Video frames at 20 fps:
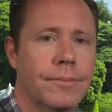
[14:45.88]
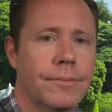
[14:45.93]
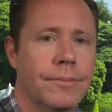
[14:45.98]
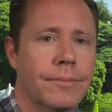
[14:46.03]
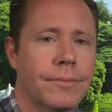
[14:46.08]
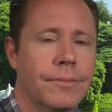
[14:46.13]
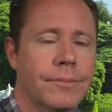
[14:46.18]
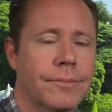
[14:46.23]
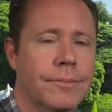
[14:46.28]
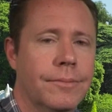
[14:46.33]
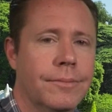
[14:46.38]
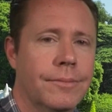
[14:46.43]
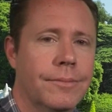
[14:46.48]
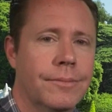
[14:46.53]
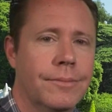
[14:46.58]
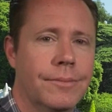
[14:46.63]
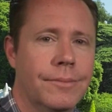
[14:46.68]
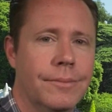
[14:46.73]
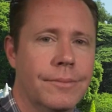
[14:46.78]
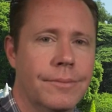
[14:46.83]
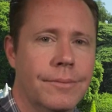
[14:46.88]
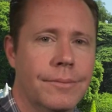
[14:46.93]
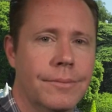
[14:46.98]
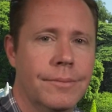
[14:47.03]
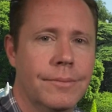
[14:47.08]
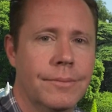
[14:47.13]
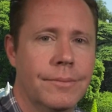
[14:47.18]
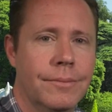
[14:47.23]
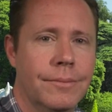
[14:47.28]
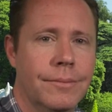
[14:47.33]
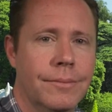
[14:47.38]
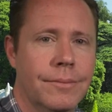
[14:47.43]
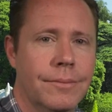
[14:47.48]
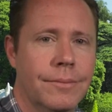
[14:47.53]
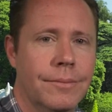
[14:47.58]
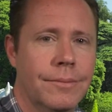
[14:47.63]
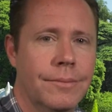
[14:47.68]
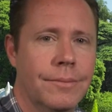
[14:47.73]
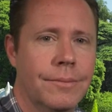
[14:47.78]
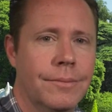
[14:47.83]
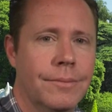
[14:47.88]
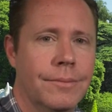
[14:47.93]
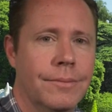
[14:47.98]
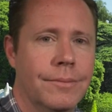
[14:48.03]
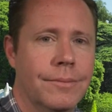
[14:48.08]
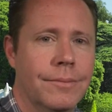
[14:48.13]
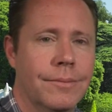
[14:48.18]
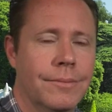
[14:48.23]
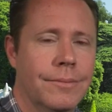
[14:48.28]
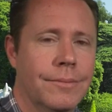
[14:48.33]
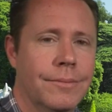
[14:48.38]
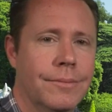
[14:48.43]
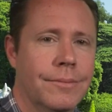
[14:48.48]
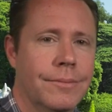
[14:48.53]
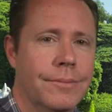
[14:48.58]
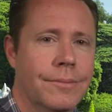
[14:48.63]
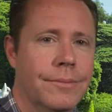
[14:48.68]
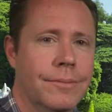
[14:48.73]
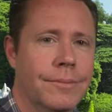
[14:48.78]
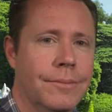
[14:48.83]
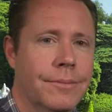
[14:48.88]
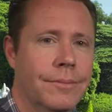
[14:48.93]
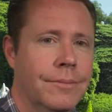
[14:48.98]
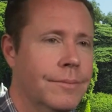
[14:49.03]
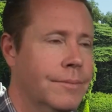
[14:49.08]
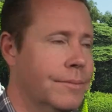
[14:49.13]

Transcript: (not speaking)